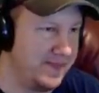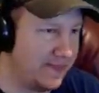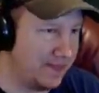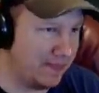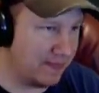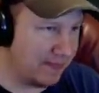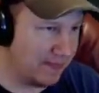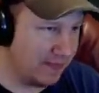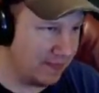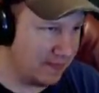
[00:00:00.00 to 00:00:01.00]

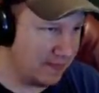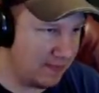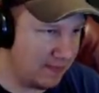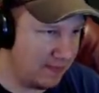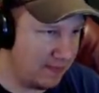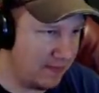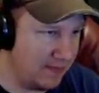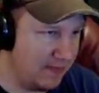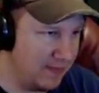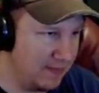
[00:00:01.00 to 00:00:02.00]

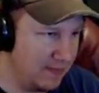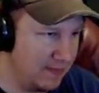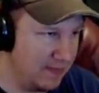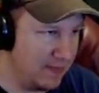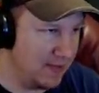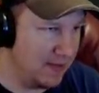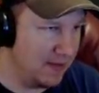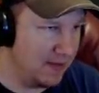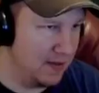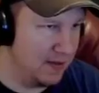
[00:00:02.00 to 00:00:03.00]

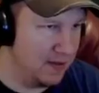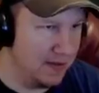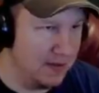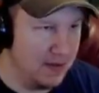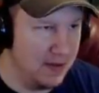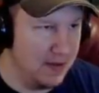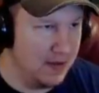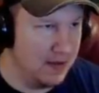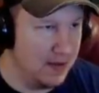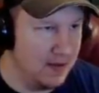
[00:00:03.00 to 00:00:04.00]

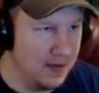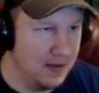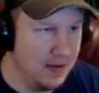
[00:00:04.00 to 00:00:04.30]
[no speech]